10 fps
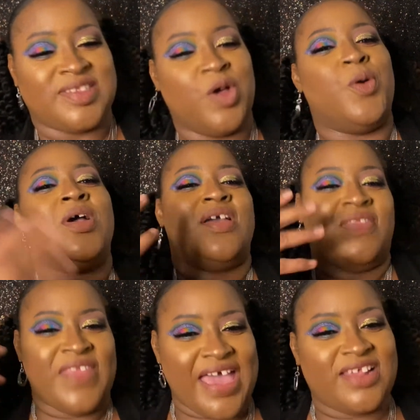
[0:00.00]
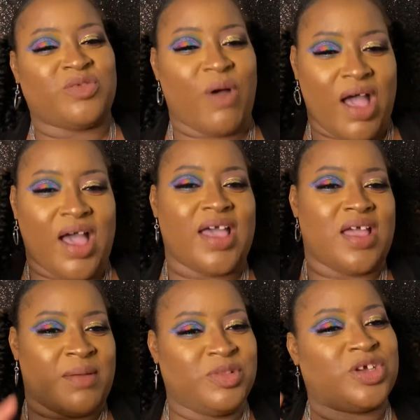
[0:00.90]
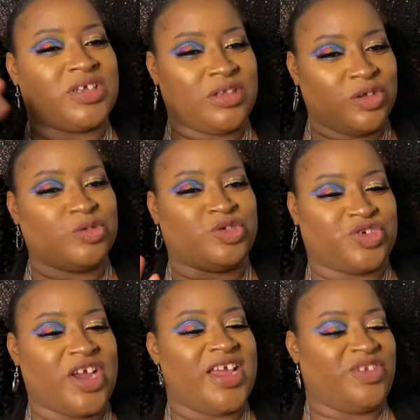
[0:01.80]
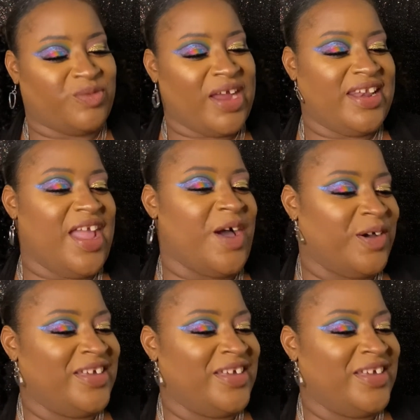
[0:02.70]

So that is why I'm looking a little strange right now.